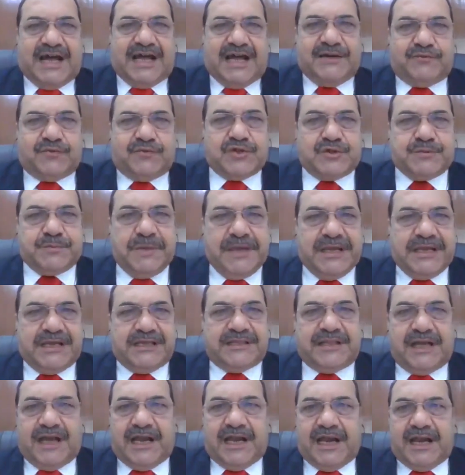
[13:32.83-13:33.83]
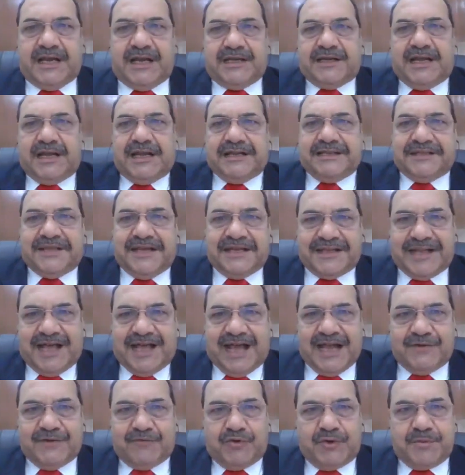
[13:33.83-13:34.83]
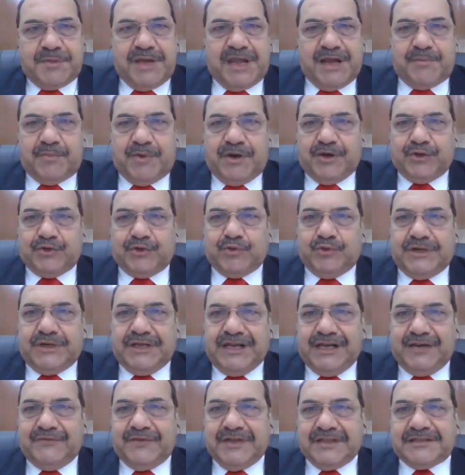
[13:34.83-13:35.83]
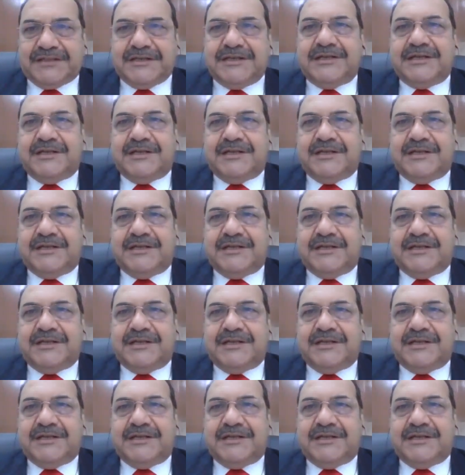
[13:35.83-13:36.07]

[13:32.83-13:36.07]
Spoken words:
I would speak in the end, and then I would be able to deal with